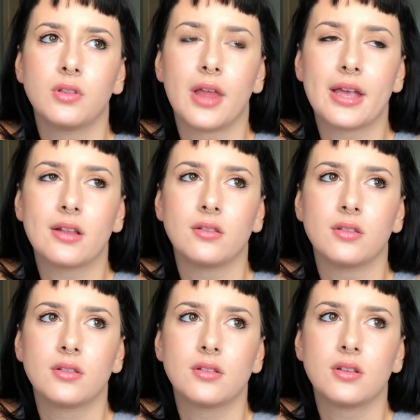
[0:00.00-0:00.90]
like,
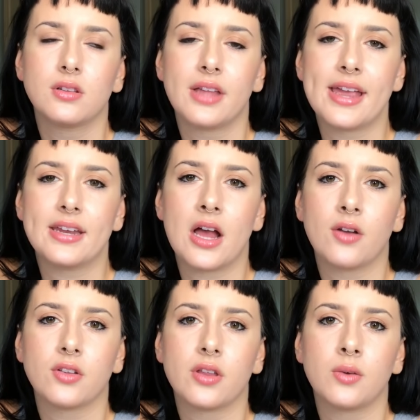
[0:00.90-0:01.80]
lay
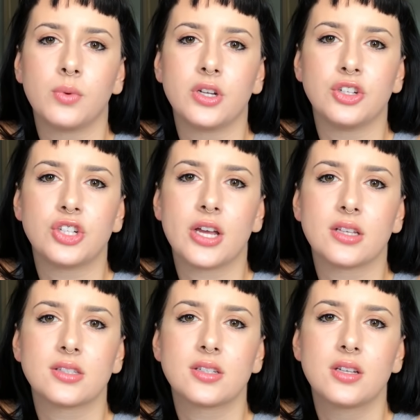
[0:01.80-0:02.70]
down on that wooden
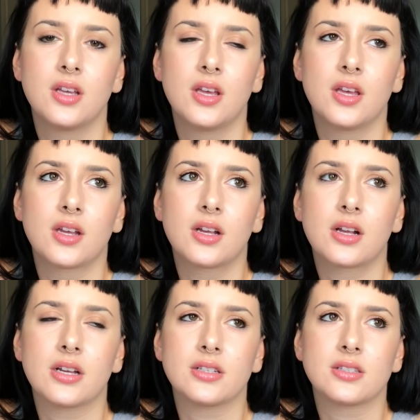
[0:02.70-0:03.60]
chest,
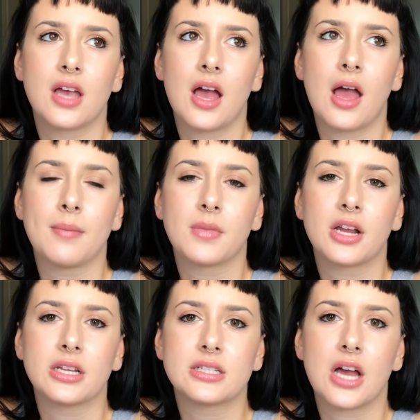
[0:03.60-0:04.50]
because I'm
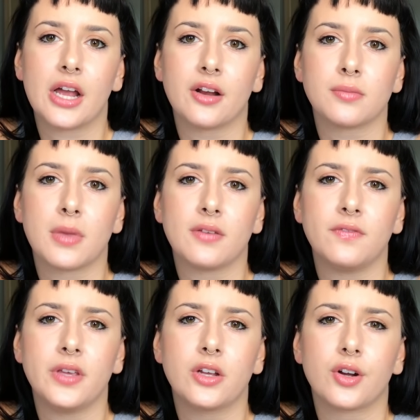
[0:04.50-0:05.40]
kind of tired, my
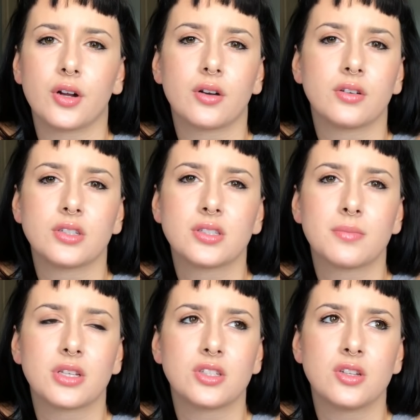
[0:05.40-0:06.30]
feet hurt, or just
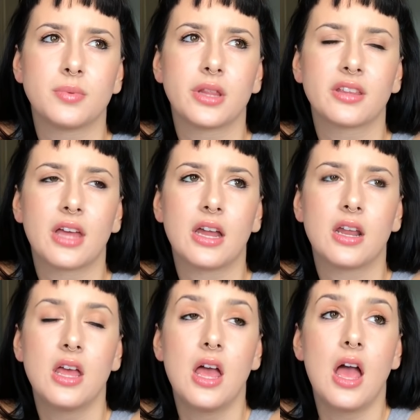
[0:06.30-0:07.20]
something stupid like that.
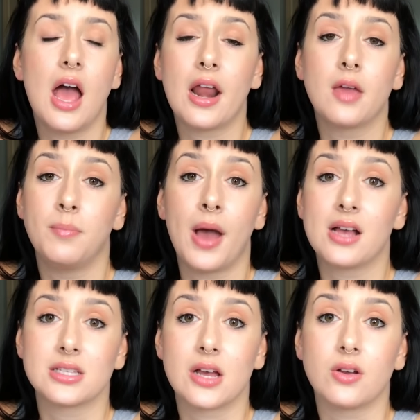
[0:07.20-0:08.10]
And I
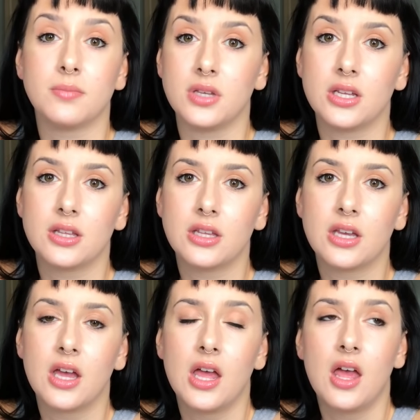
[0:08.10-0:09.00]
pass out immediately.